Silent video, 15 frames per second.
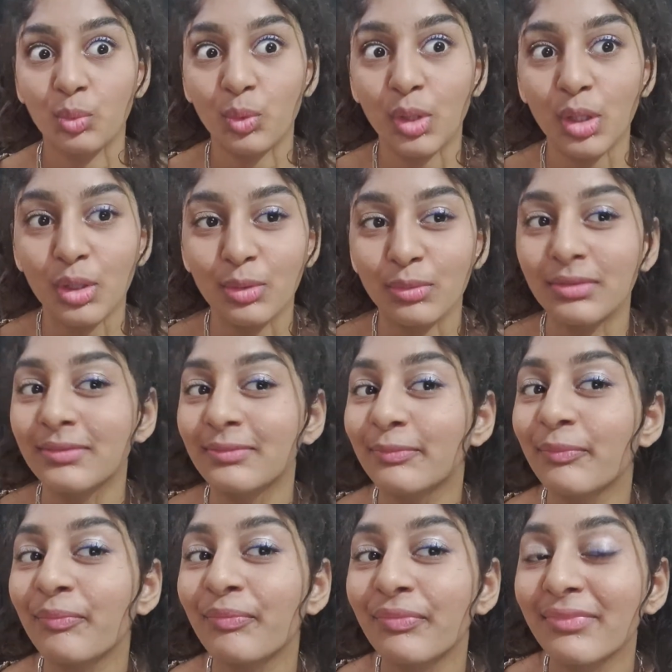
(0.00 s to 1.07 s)
Whoa,
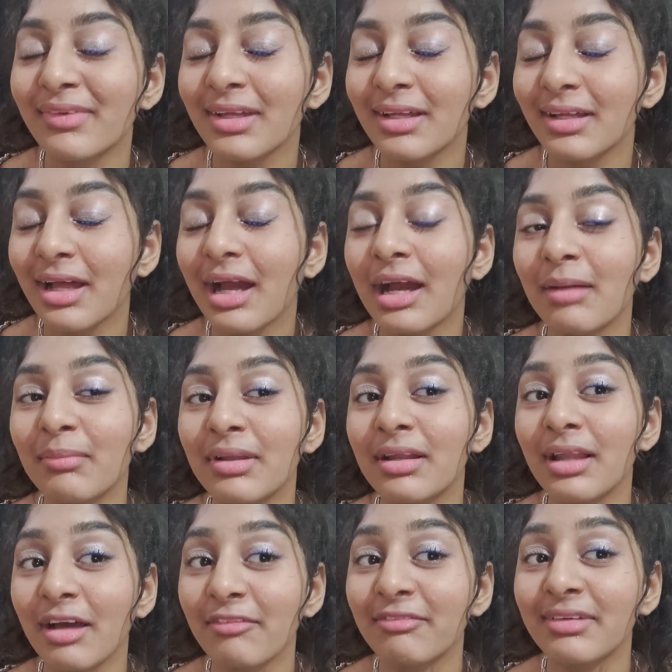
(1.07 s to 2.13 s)
I'm
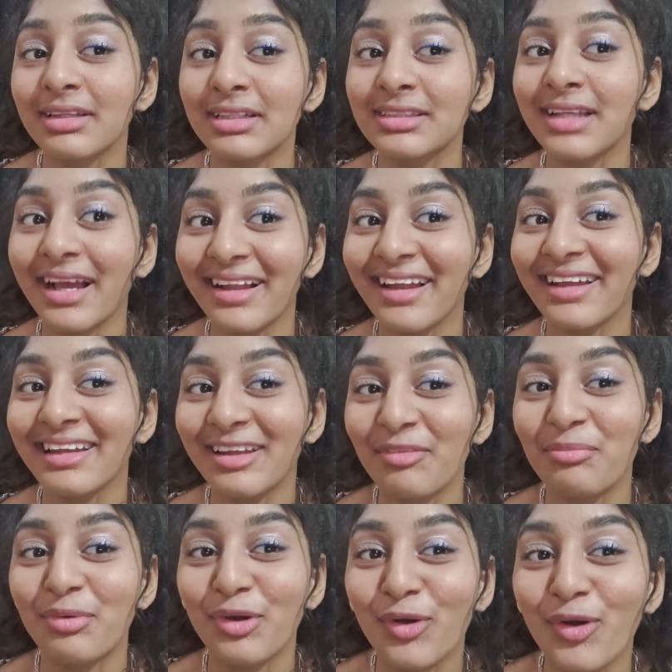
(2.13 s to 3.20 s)
in love with this
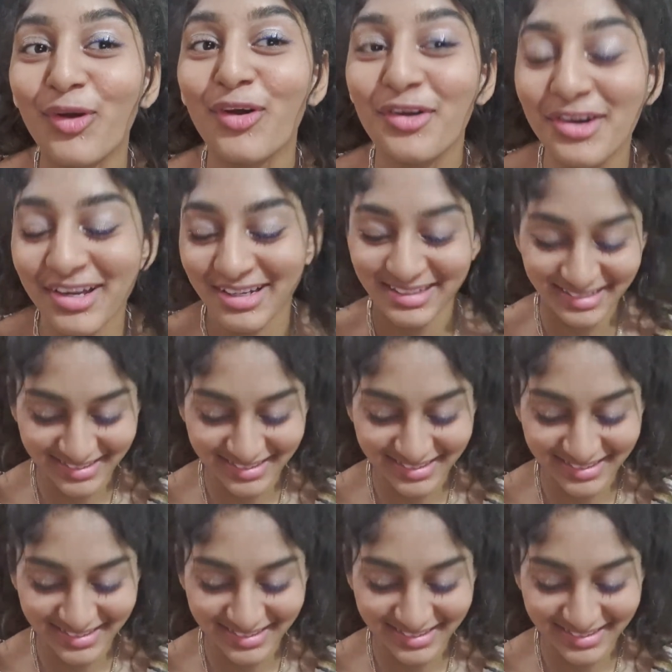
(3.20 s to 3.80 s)
eyeliner, bro.